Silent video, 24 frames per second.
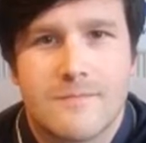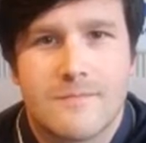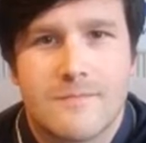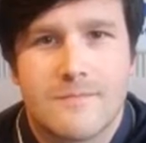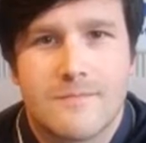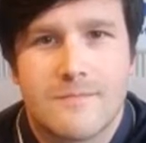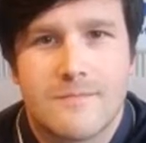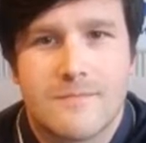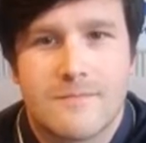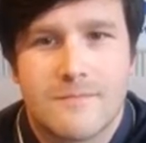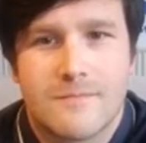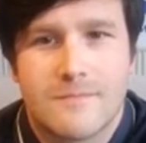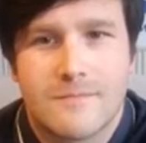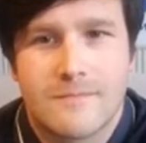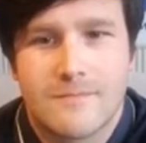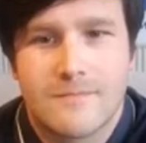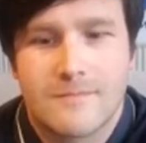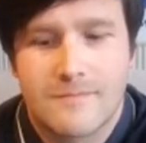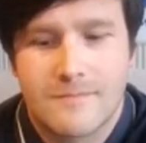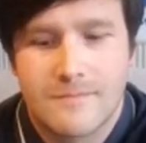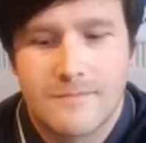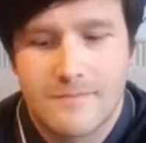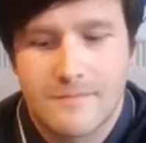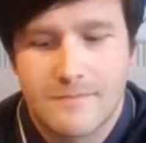
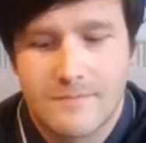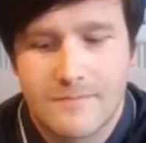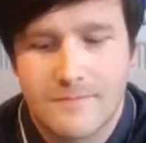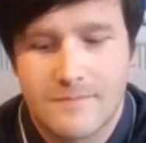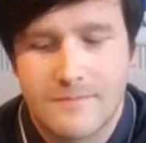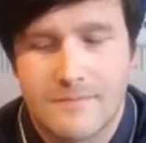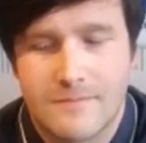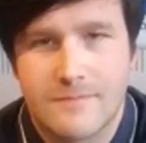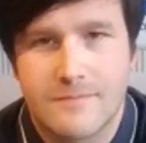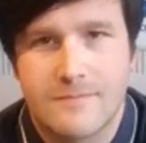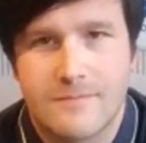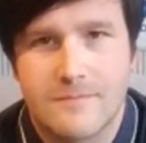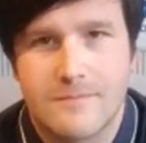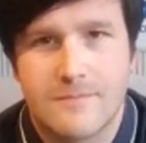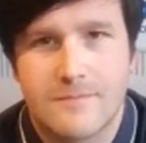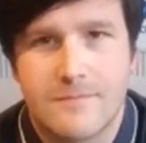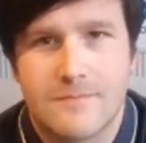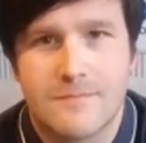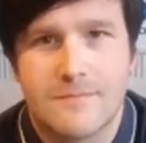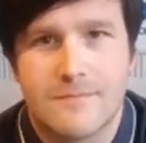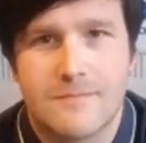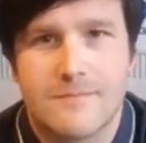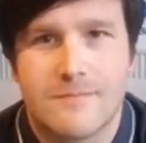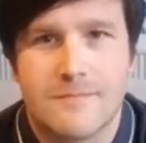
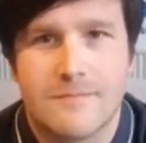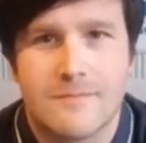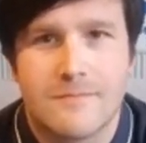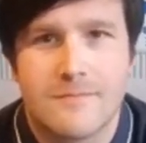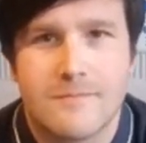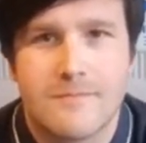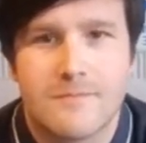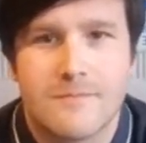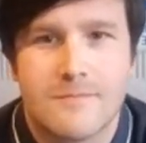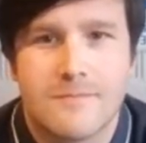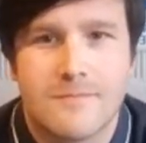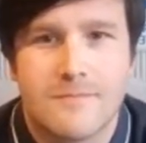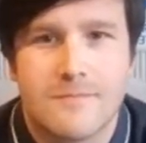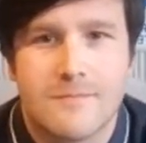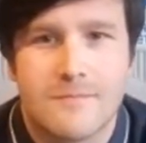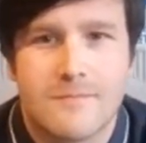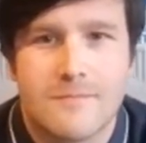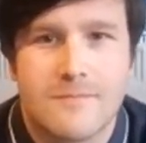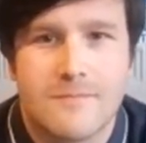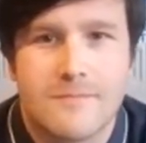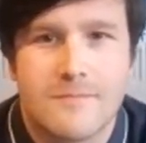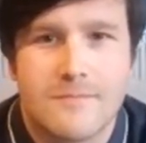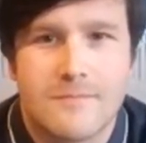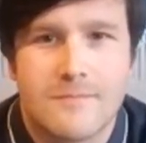
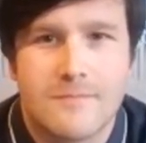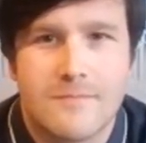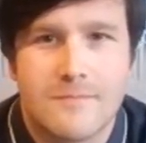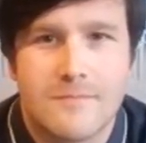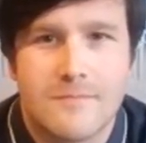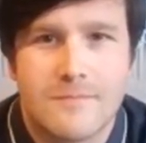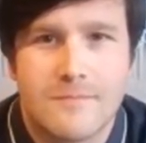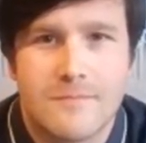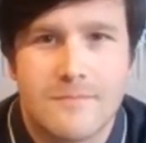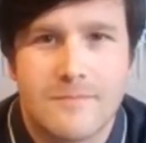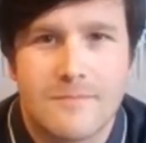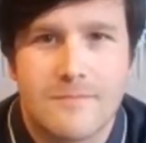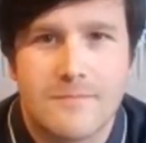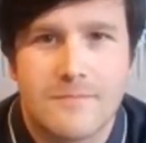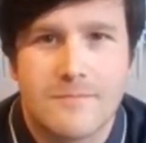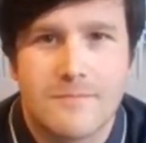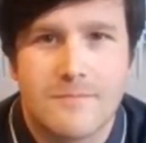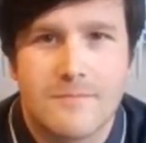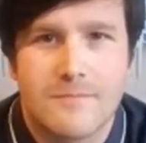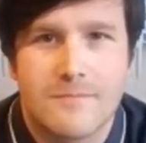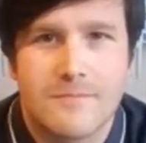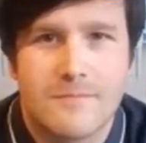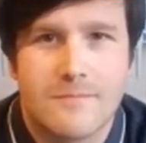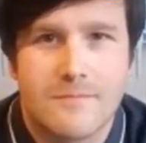
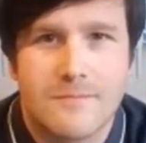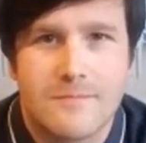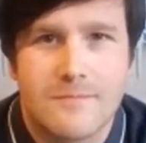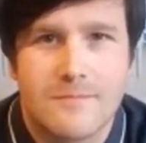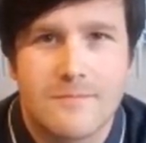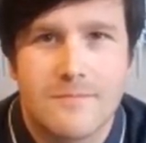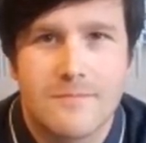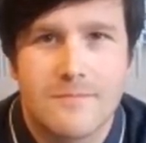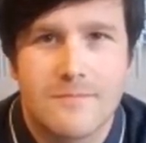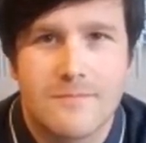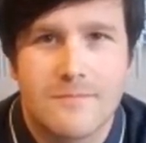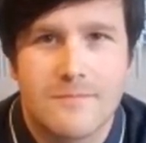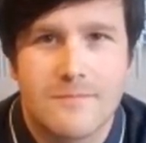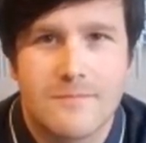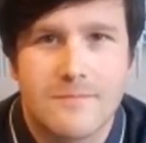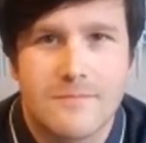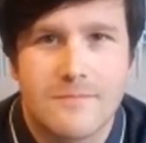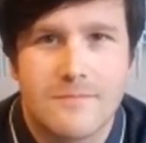(not speaking)